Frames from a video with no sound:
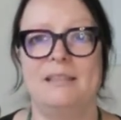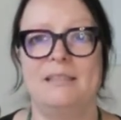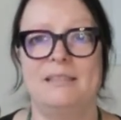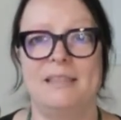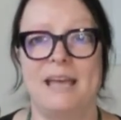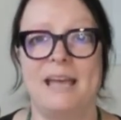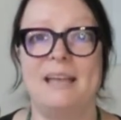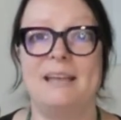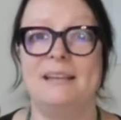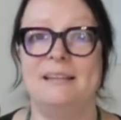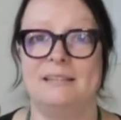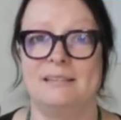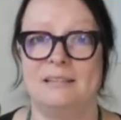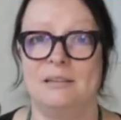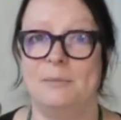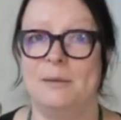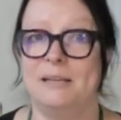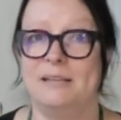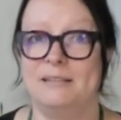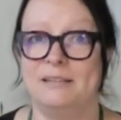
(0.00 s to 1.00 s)
That is an
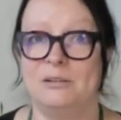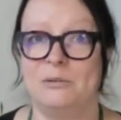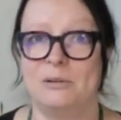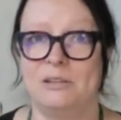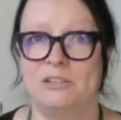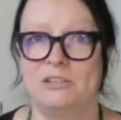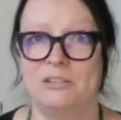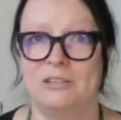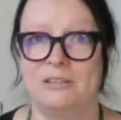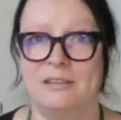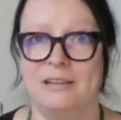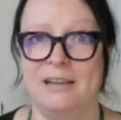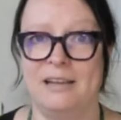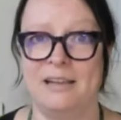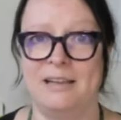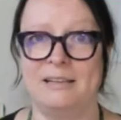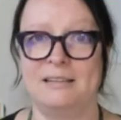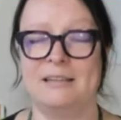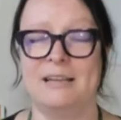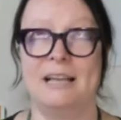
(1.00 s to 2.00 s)
amazing question,
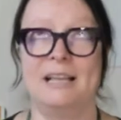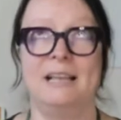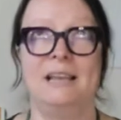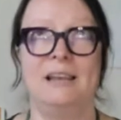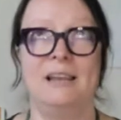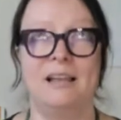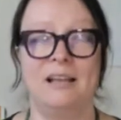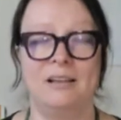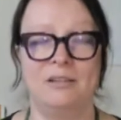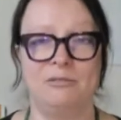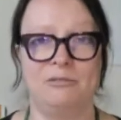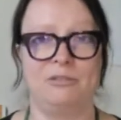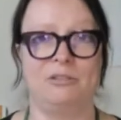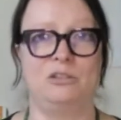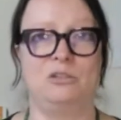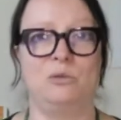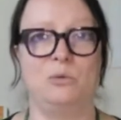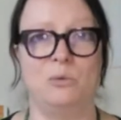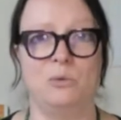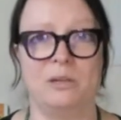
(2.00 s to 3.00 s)
and I love
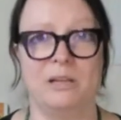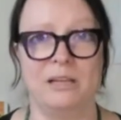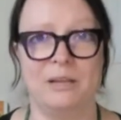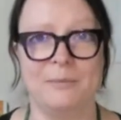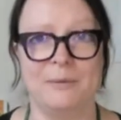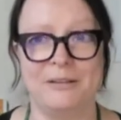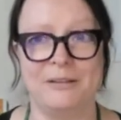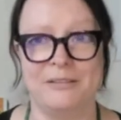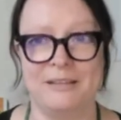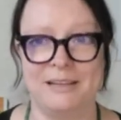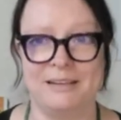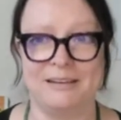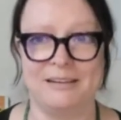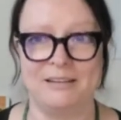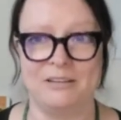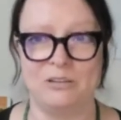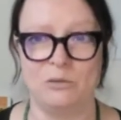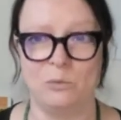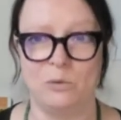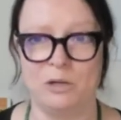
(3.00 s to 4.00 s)
talking about that
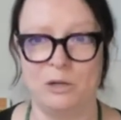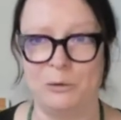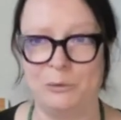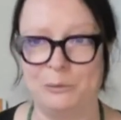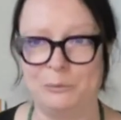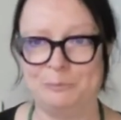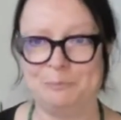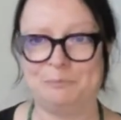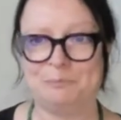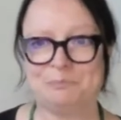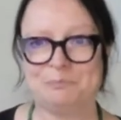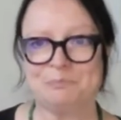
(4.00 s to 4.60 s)
as well.